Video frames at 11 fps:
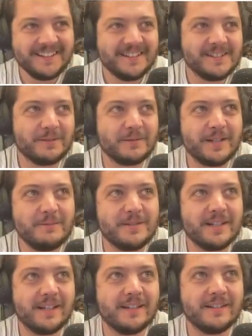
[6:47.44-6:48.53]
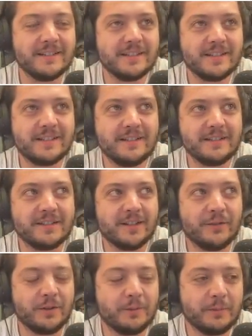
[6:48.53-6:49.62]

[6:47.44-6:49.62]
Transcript: Sometimes you gotta just look at yourself in the